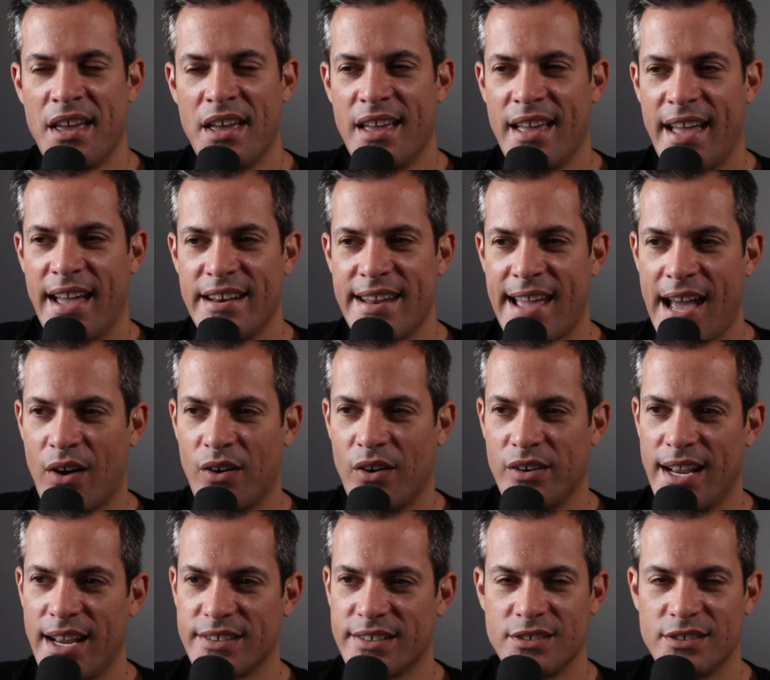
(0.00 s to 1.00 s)
And
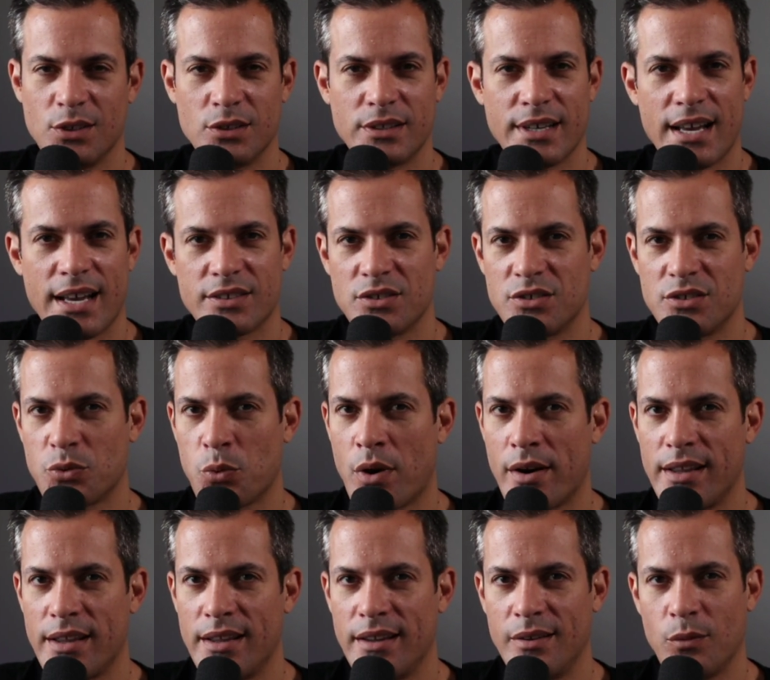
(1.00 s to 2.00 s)
nowadays in
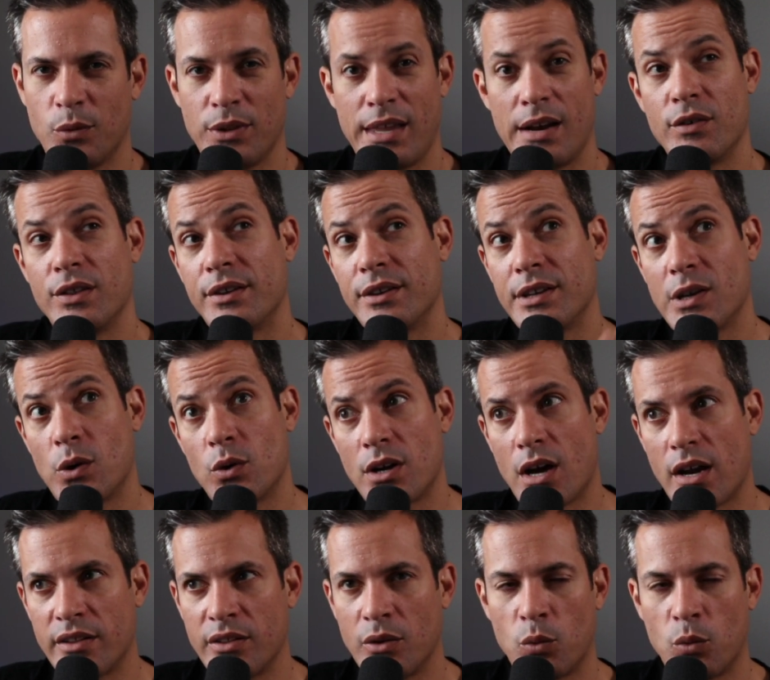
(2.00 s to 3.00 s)
2020, with everything going
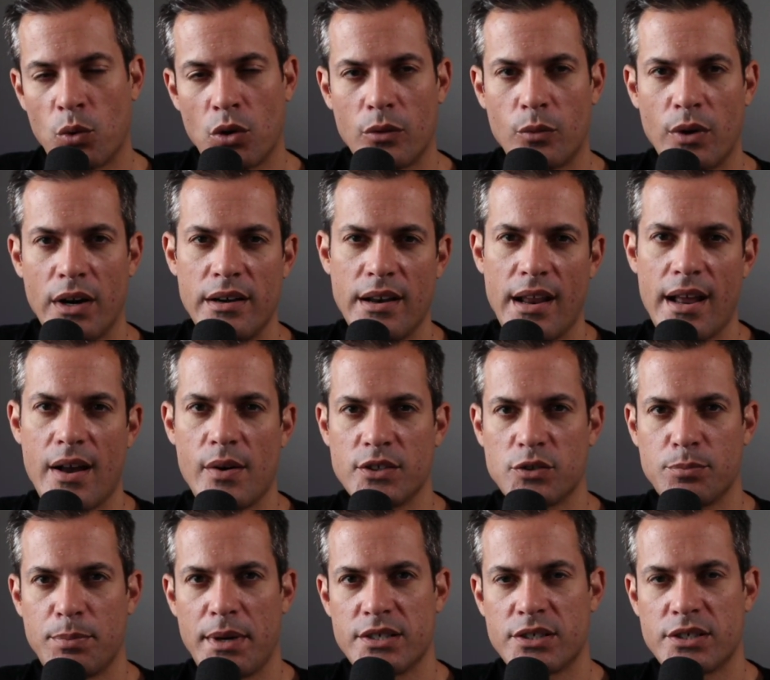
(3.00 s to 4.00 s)
on in the world right now,
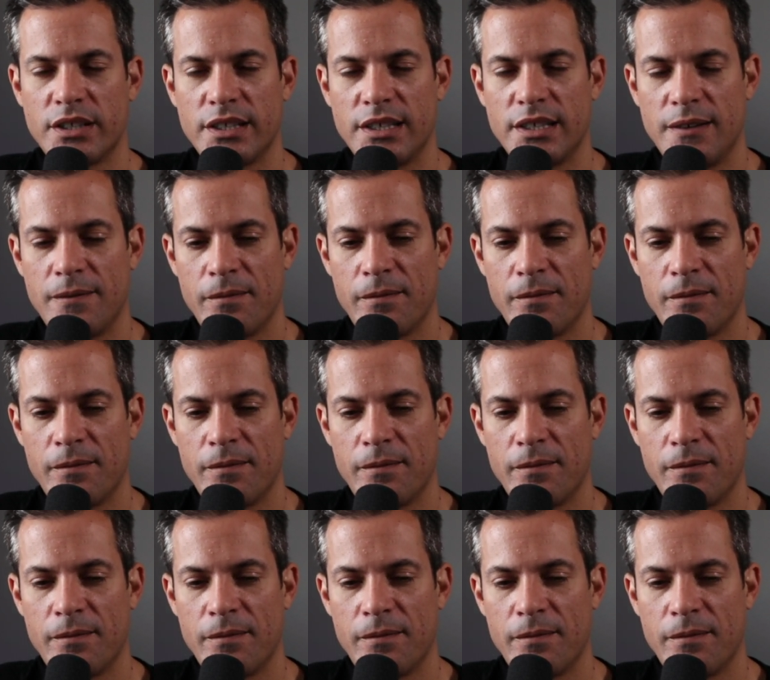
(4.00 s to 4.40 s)
especially,